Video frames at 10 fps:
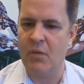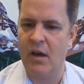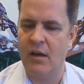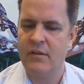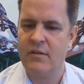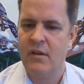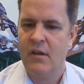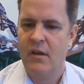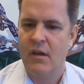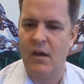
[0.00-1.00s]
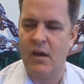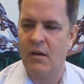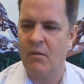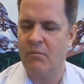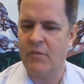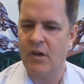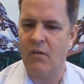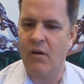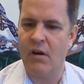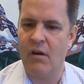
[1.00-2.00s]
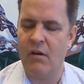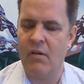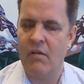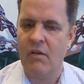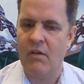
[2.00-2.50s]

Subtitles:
mines. Our